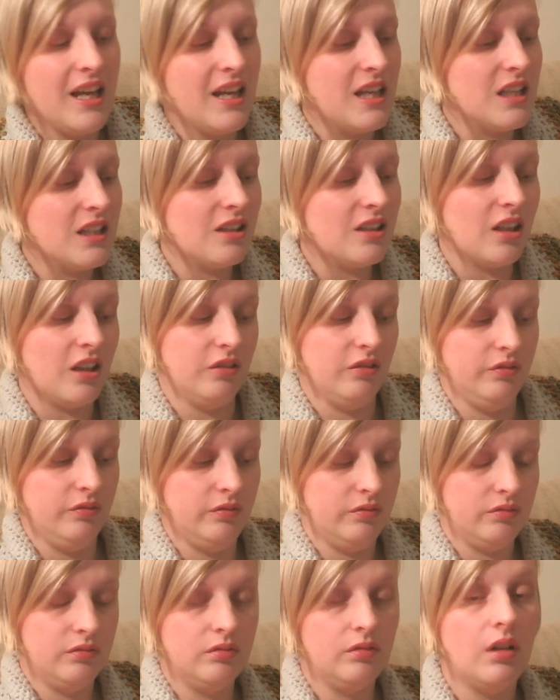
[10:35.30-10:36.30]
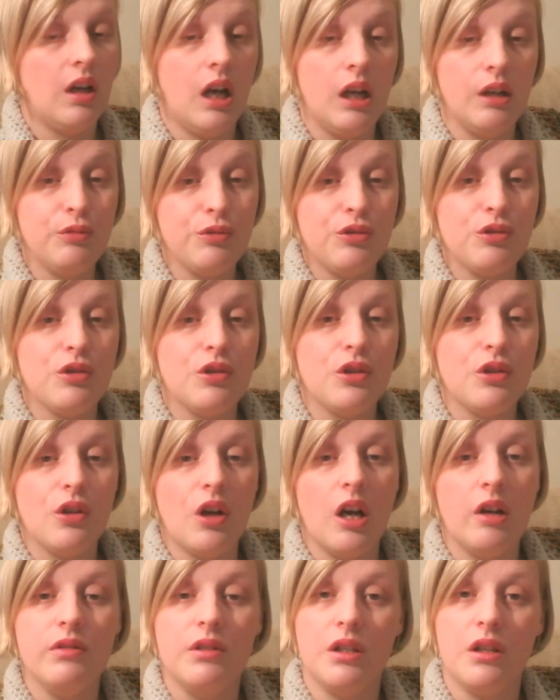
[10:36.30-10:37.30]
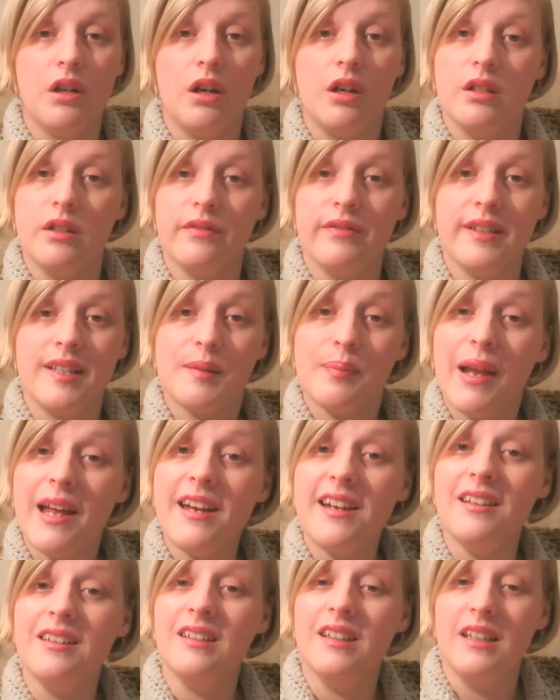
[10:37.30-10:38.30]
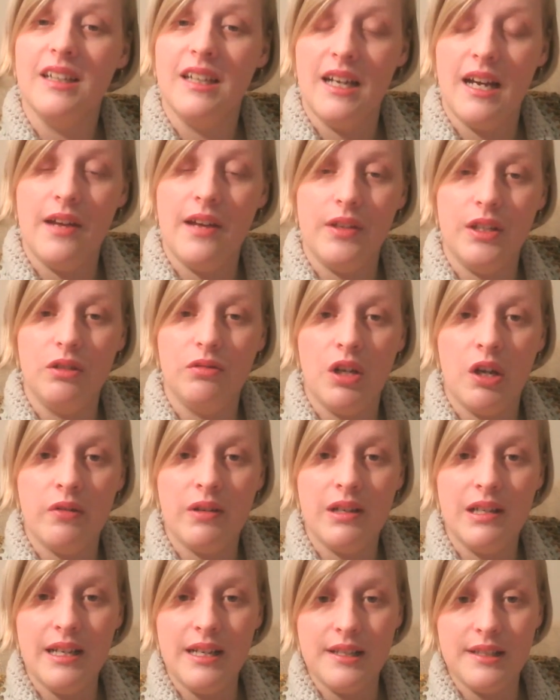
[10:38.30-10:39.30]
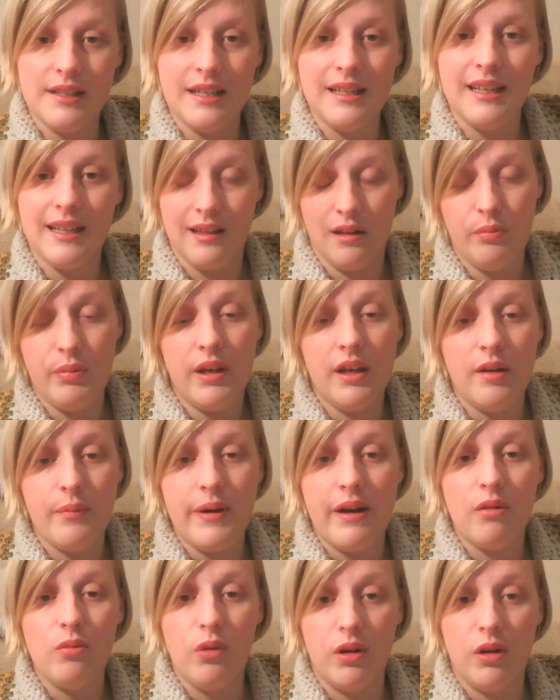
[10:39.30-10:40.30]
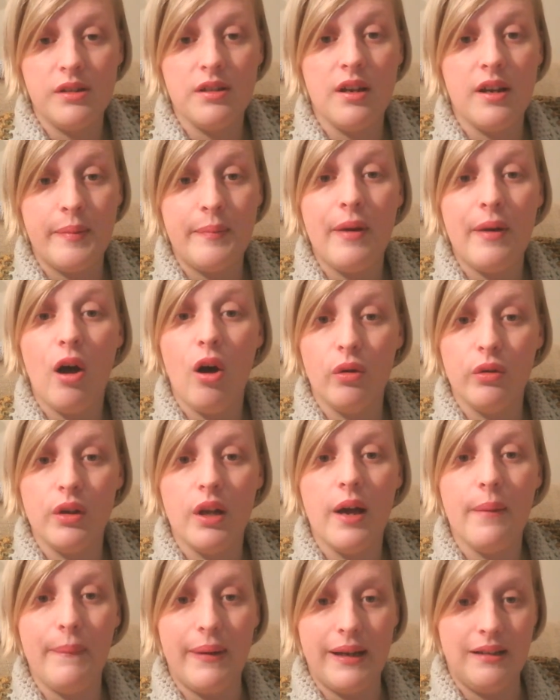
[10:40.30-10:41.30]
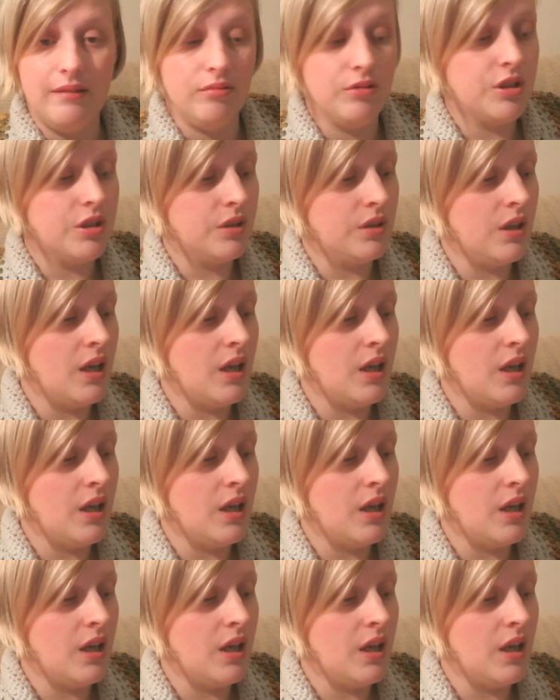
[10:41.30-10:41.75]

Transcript: So, I just thought I would kind of explain, and then you'll know at least a little bit about what I'm on about.